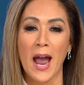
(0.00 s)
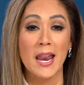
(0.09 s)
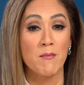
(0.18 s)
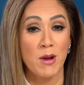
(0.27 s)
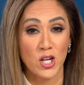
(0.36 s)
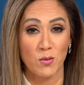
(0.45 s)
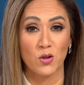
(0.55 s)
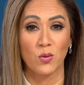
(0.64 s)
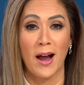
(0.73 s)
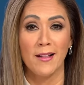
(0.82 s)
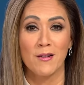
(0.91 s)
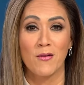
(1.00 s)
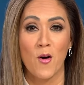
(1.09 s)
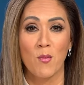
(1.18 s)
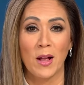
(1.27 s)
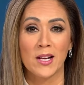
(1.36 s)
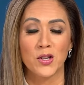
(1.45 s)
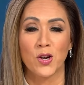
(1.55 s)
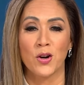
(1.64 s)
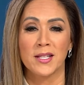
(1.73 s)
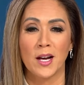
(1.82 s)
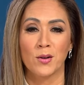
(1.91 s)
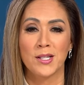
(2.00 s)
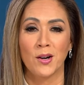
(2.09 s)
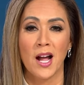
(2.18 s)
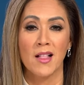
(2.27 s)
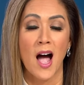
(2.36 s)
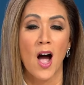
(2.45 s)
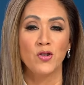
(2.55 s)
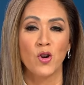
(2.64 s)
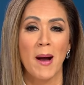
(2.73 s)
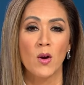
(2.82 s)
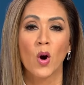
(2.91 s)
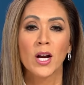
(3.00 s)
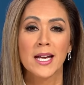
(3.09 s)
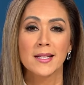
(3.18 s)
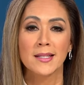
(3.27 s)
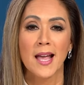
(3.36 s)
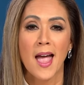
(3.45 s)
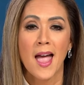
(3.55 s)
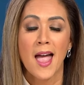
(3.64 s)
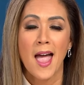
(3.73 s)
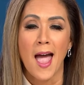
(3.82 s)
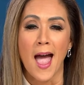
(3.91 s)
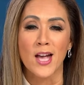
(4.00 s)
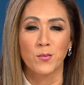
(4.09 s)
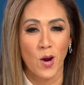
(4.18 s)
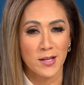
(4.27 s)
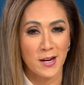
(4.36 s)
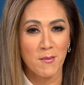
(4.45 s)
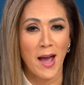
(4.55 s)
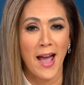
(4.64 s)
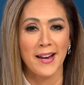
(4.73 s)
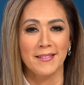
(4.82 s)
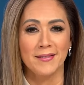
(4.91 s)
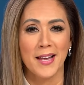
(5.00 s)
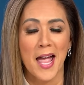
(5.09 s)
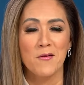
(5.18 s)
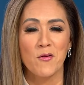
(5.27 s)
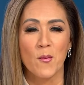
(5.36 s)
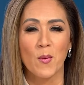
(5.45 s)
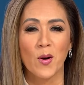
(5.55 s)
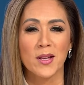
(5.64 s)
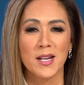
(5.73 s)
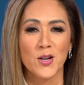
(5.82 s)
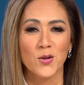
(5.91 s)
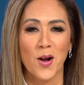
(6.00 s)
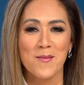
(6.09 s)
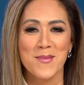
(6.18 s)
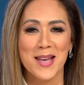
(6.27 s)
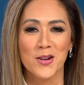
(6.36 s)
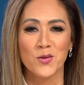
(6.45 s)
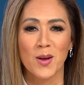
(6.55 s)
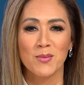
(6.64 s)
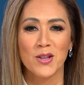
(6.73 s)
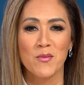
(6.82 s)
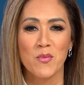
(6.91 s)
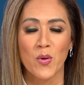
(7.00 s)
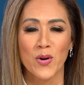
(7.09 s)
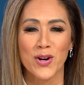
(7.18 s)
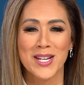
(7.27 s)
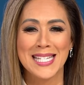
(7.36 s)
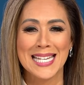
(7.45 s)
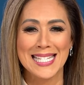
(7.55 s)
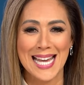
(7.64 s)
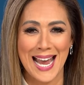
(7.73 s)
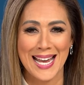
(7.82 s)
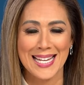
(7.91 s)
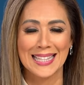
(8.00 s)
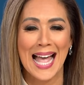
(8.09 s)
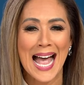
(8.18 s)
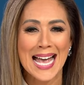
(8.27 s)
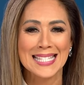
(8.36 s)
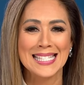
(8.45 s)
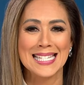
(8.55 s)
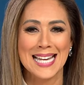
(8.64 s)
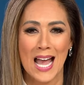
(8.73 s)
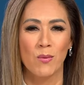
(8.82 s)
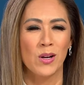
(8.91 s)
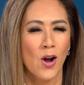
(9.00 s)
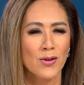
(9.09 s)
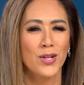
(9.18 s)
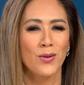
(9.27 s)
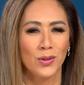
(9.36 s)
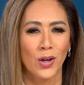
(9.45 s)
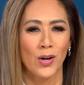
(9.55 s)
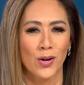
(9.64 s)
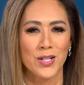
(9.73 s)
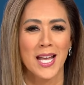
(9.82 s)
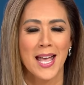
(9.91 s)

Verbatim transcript: an impeachment trial of Homeland Security Secretary Alejandro Mayorkas as President Biden and former President Trump make a trip to the border today. Last night, we also learned